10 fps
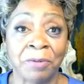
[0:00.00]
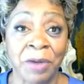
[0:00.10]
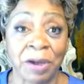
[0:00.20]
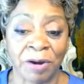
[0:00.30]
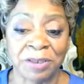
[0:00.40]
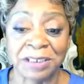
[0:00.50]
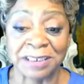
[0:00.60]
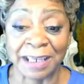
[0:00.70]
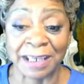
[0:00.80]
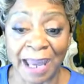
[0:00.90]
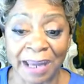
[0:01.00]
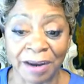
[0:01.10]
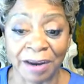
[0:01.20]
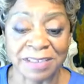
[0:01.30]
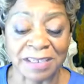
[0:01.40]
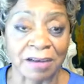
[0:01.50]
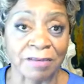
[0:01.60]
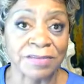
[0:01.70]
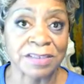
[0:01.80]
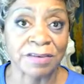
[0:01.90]
But we are to delight
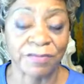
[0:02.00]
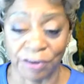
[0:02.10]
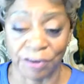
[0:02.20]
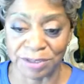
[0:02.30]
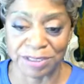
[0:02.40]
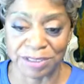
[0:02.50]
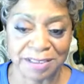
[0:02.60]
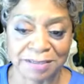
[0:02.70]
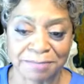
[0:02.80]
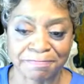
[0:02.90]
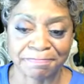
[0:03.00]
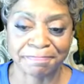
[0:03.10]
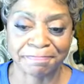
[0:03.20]
ourselves first.